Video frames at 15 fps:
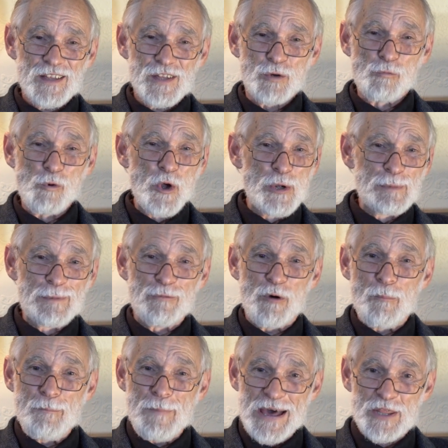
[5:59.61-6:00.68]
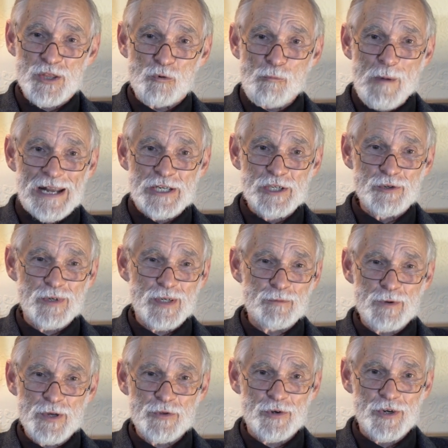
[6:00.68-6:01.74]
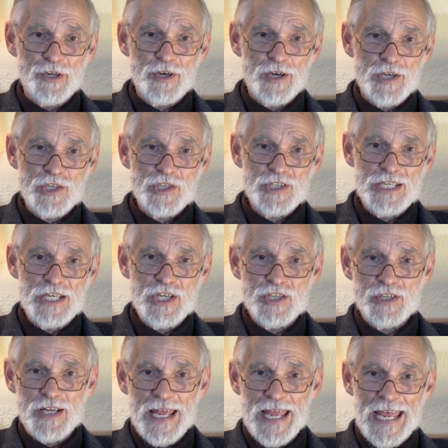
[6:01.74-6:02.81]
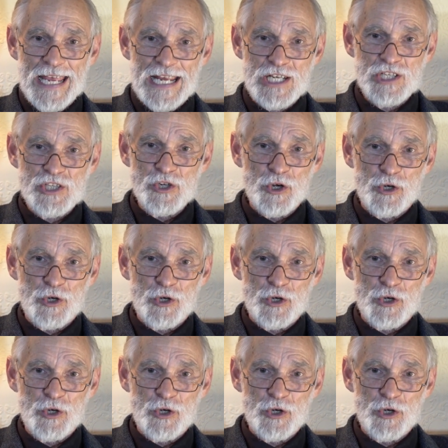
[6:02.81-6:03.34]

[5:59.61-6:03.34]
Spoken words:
The womb of a mother wondering whether or not she should action